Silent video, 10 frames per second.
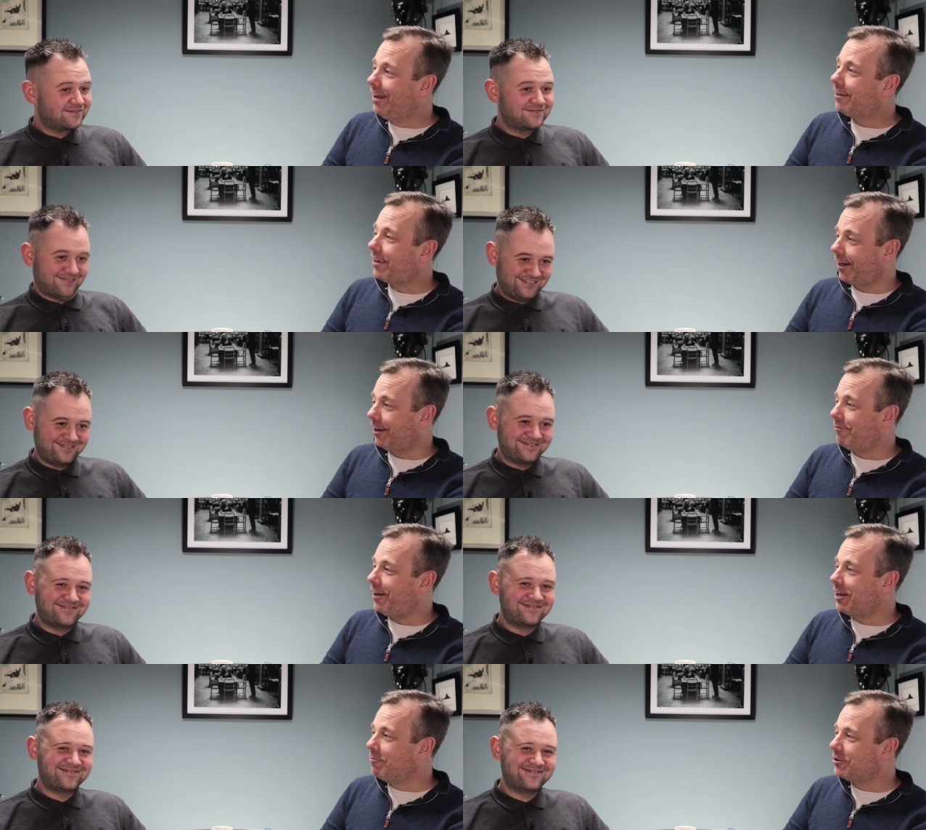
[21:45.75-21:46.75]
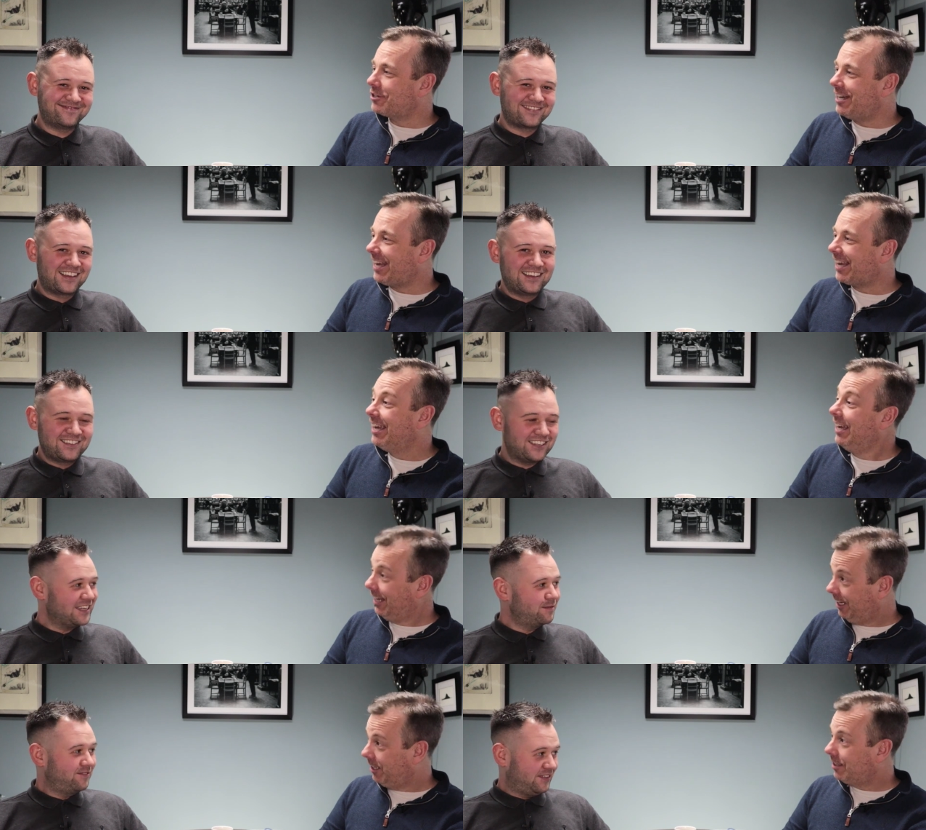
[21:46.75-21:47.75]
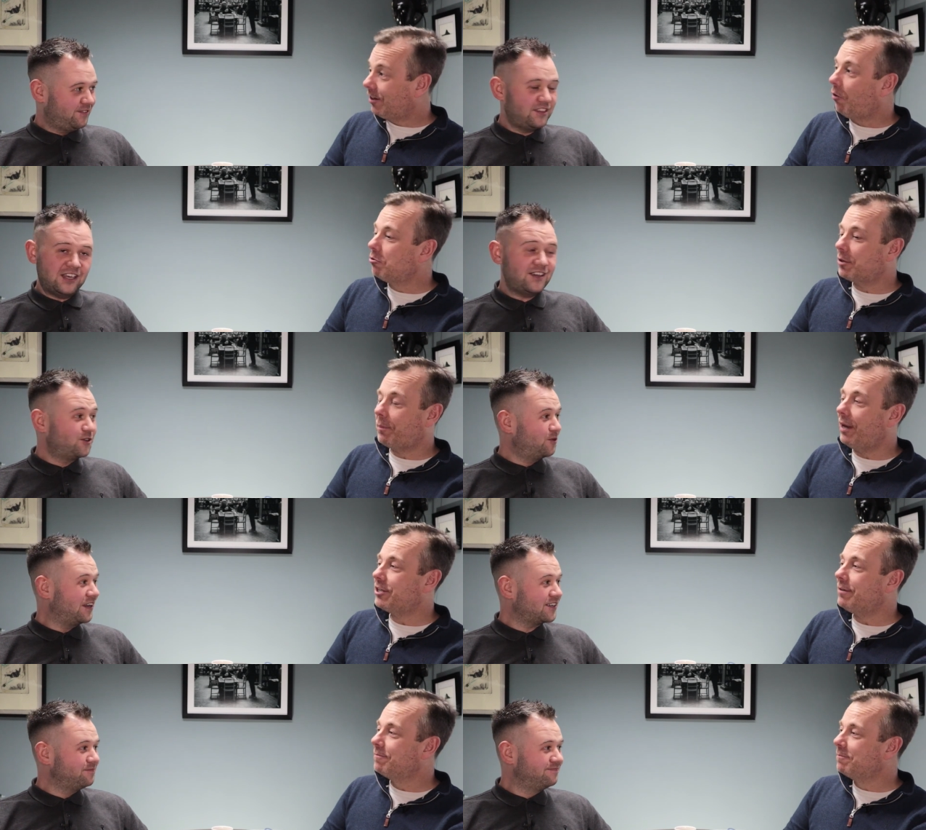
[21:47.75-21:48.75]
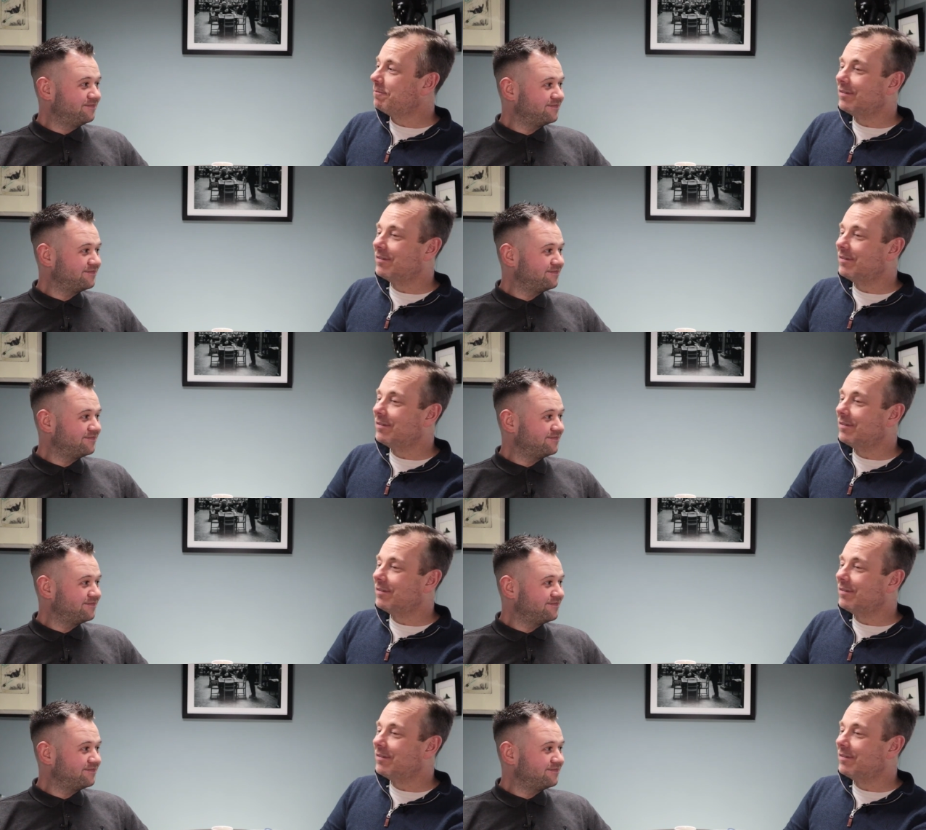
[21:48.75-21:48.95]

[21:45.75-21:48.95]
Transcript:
Speaker 1: Thank you very much, Nick. Brilliant. Always yeah, a pleasure. welcome.